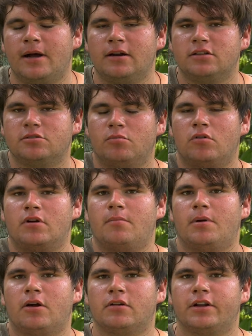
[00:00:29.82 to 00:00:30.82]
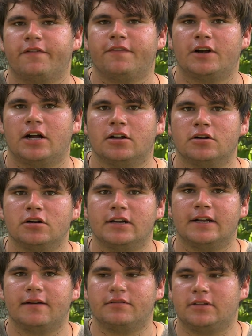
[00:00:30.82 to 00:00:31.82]
out this morning brought a different kind of hook
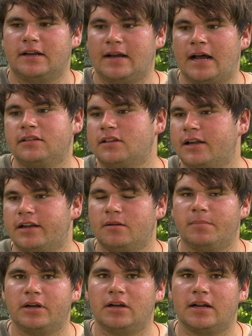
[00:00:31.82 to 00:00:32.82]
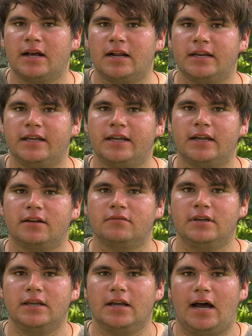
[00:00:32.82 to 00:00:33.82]
and everything. I think it'll be a good idea, and
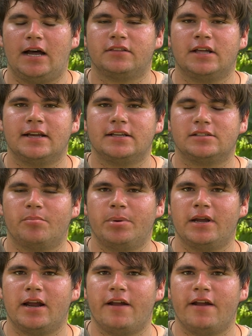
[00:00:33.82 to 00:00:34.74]
I think it's a big